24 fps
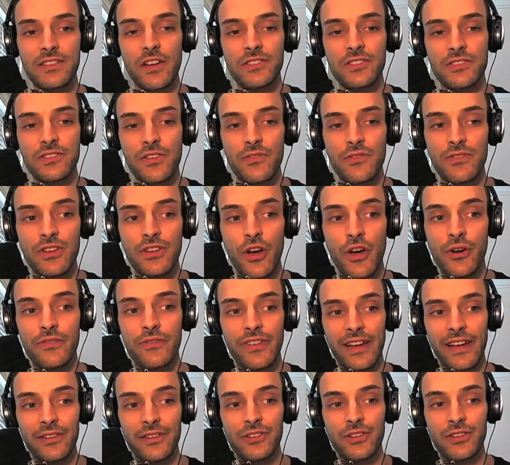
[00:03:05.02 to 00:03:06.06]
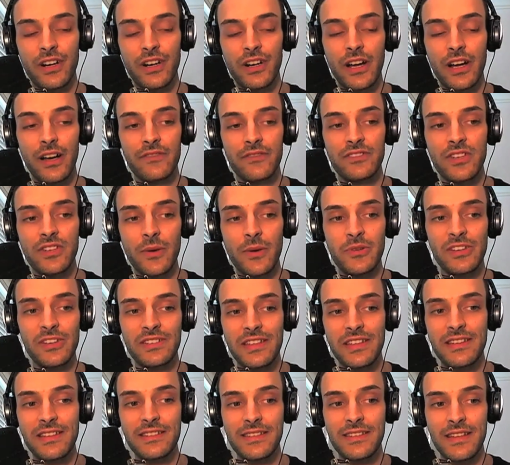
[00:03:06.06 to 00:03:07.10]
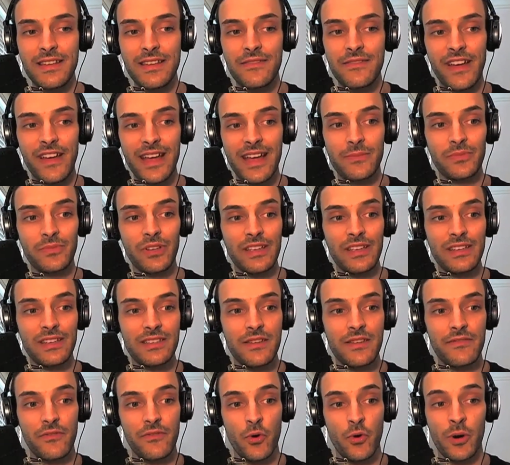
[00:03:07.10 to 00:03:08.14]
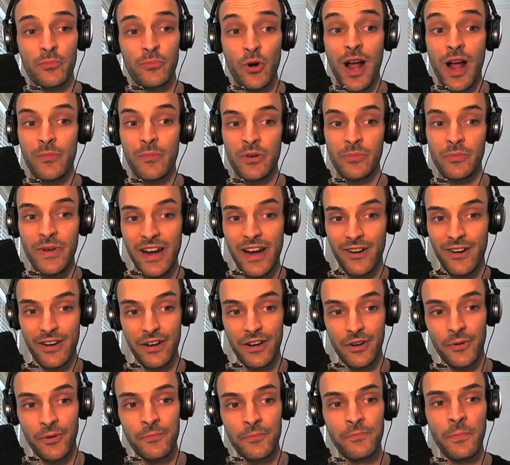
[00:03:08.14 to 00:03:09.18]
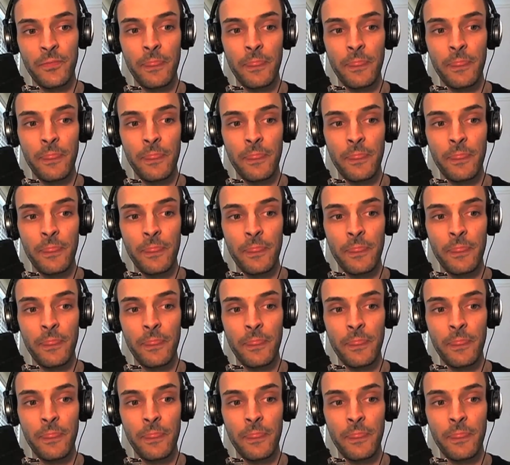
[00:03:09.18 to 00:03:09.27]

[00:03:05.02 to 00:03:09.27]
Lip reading: is also the co-founder of WTC Families for Proper Burial.